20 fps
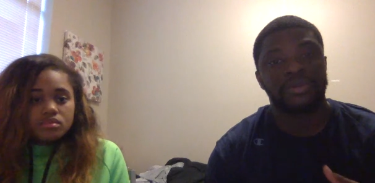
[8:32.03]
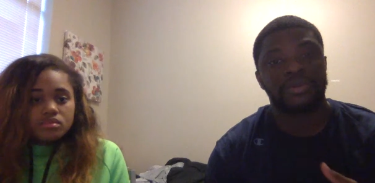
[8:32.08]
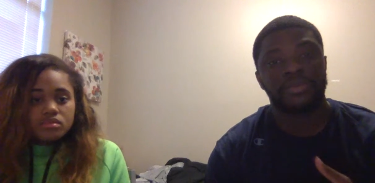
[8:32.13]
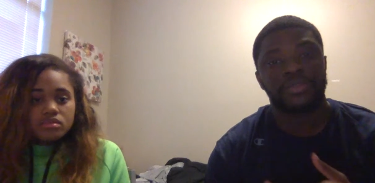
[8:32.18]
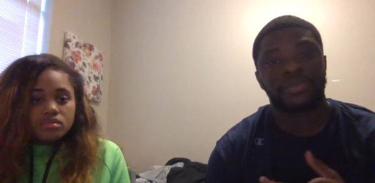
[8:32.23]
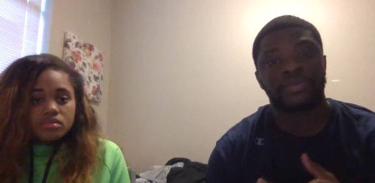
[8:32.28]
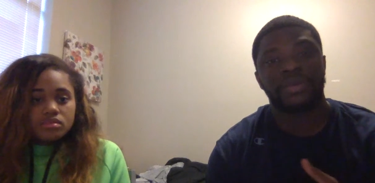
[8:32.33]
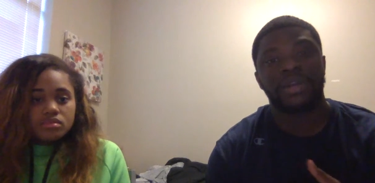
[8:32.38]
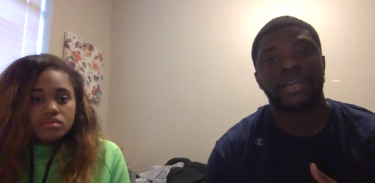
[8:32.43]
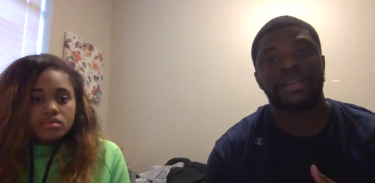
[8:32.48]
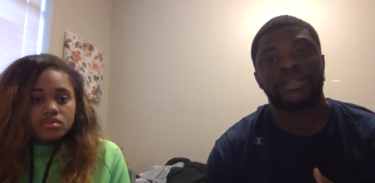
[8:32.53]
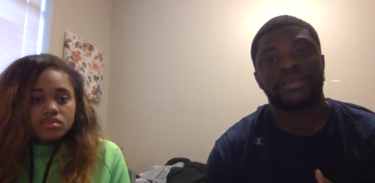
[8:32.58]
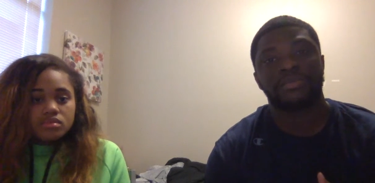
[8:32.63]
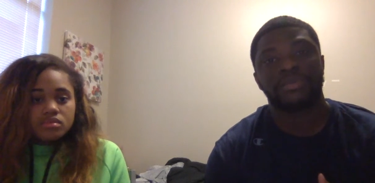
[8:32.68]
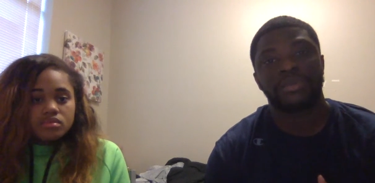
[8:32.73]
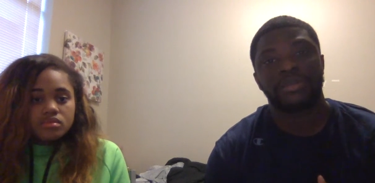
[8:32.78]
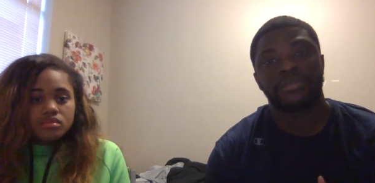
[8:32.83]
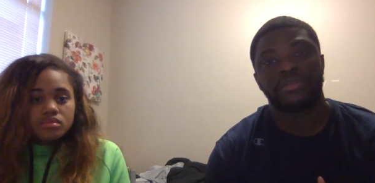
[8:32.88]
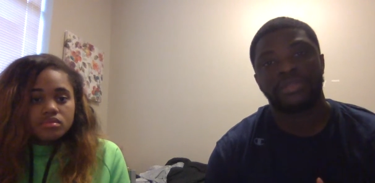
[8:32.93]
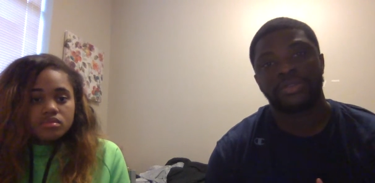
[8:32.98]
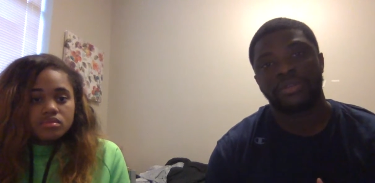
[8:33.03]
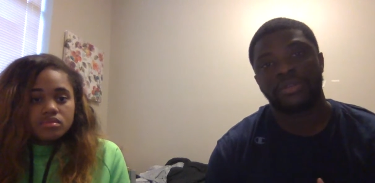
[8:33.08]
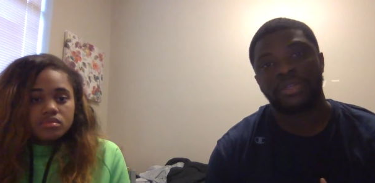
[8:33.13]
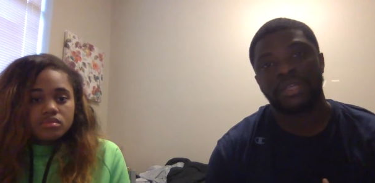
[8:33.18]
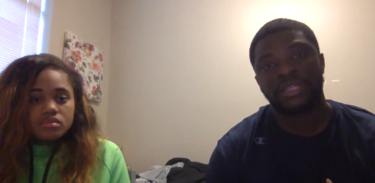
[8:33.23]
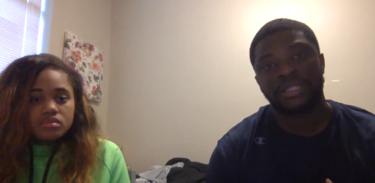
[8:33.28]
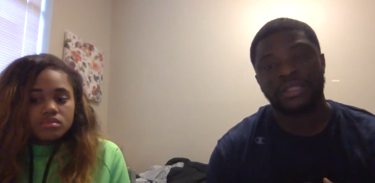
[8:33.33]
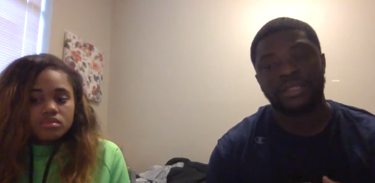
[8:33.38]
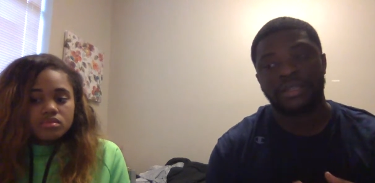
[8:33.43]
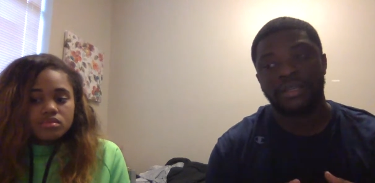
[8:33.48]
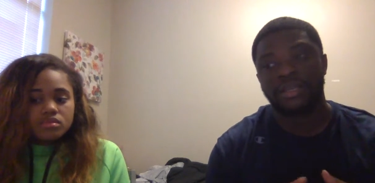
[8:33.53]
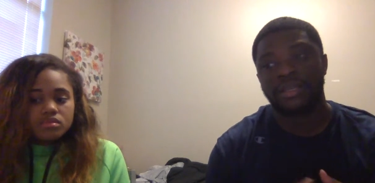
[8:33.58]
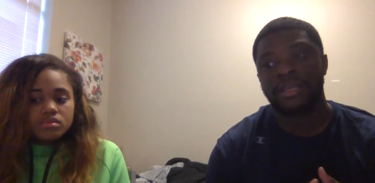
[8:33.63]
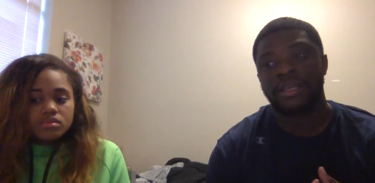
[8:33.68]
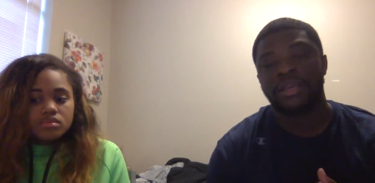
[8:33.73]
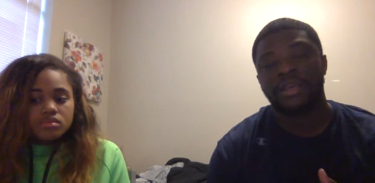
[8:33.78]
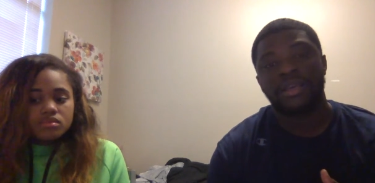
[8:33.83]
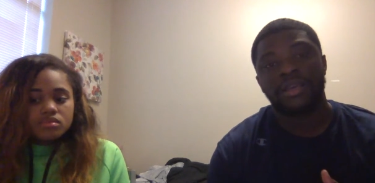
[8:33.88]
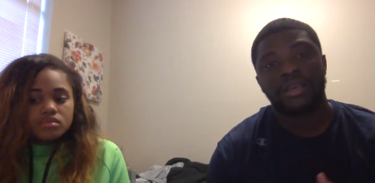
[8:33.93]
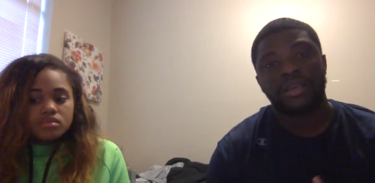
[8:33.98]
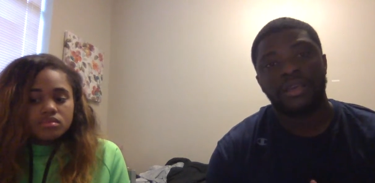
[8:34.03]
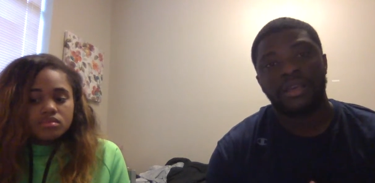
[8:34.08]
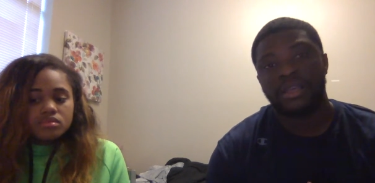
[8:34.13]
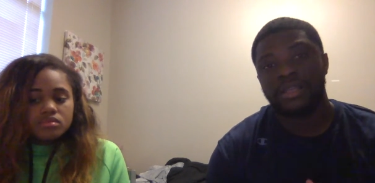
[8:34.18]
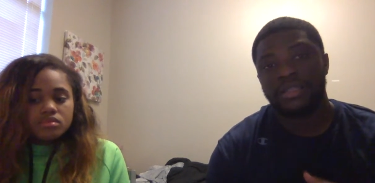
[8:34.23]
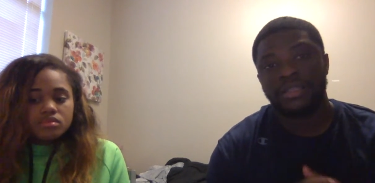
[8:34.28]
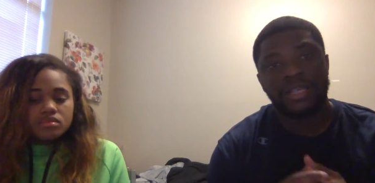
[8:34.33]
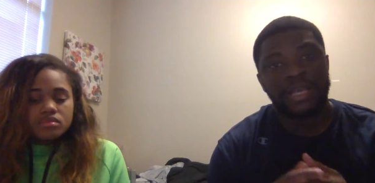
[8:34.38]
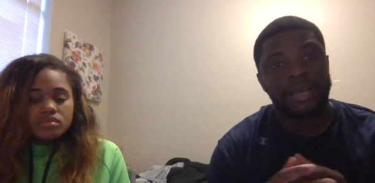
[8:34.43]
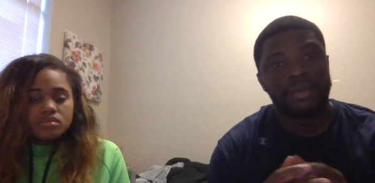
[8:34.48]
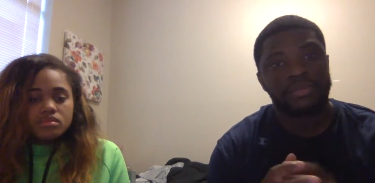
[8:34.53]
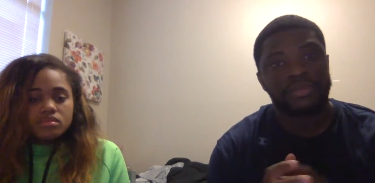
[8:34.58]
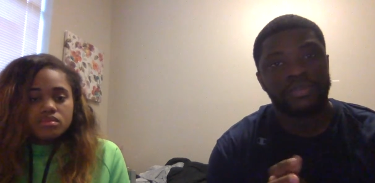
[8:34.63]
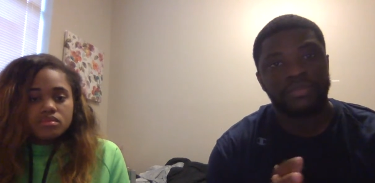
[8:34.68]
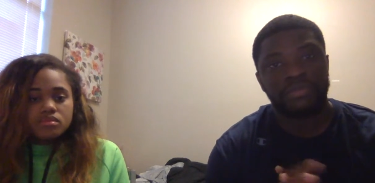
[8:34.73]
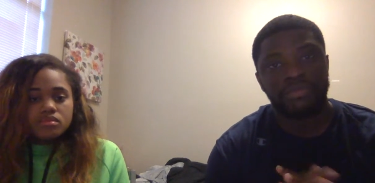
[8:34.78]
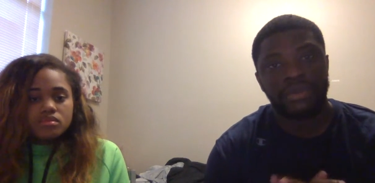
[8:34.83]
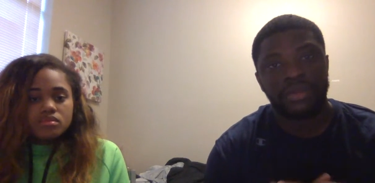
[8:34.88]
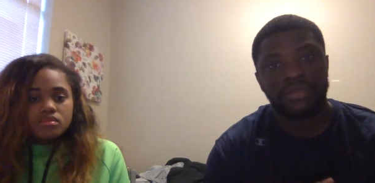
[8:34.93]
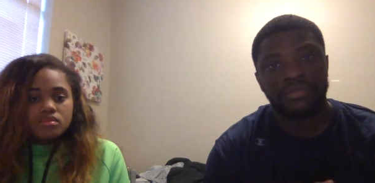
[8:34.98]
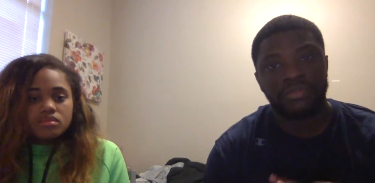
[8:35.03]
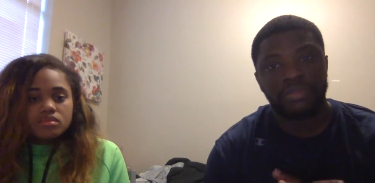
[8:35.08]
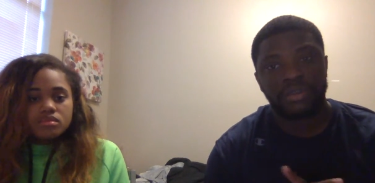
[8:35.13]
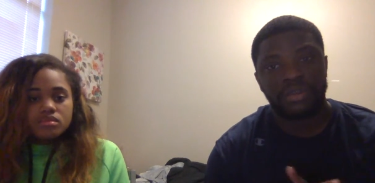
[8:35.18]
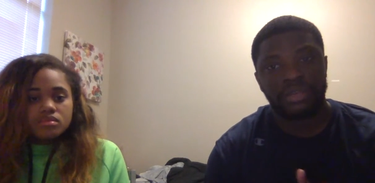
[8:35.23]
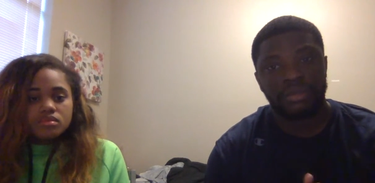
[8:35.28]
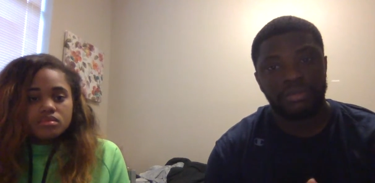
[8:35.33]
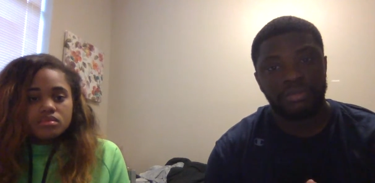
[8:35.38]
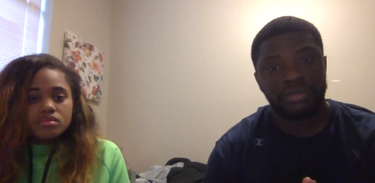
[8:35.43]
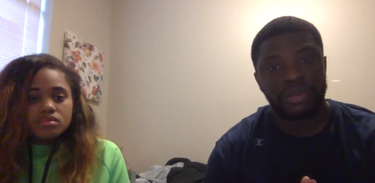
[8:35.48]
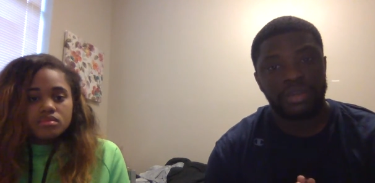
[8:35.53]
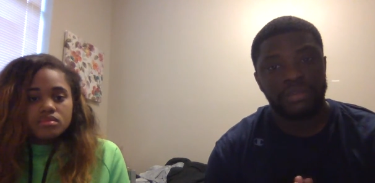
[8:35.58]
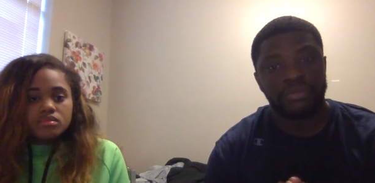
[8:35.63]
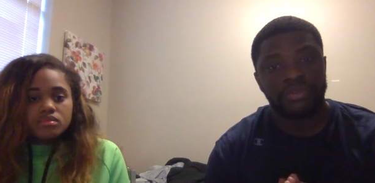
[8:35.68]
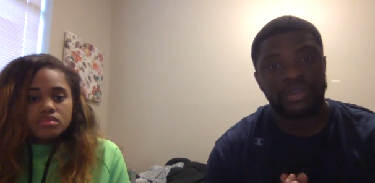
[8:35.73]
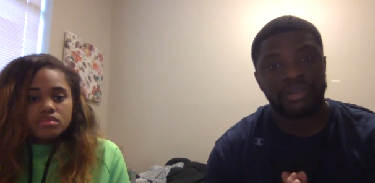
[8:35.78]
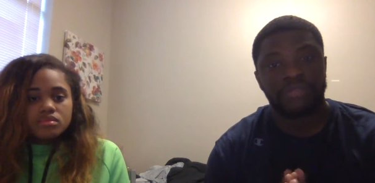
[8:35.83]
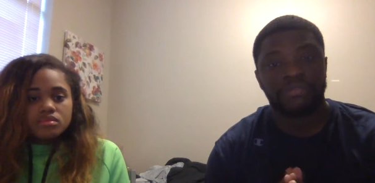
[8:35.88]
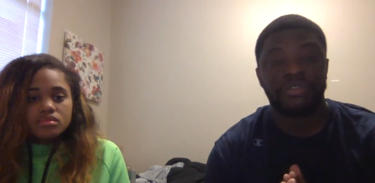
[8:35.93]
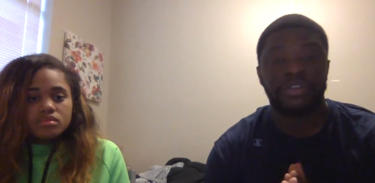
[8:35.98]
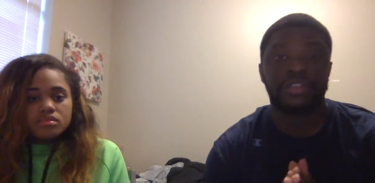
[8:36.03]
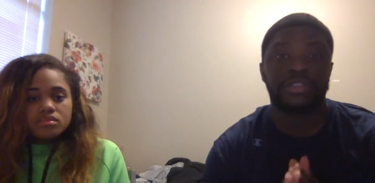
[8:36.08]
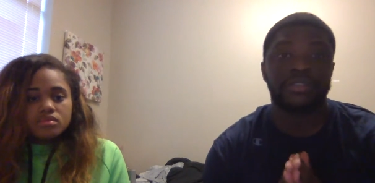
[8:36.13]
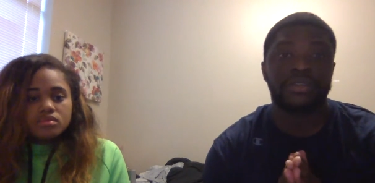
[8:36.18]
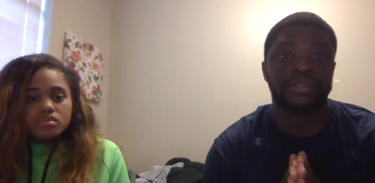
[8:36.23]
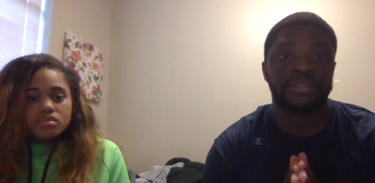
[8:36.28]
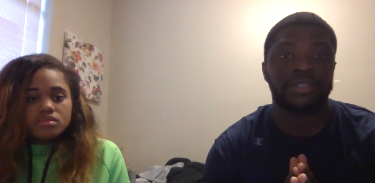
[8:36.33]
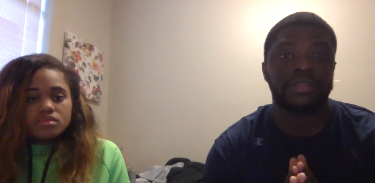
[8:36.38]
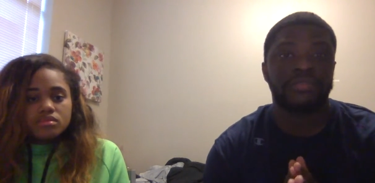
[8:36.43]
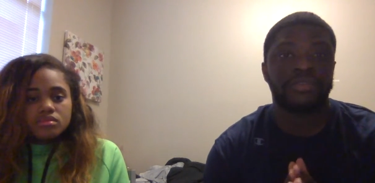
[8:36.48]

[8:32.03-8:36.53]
Speaker 1: always rise above. So he said, in terms of whenever whenever he faced such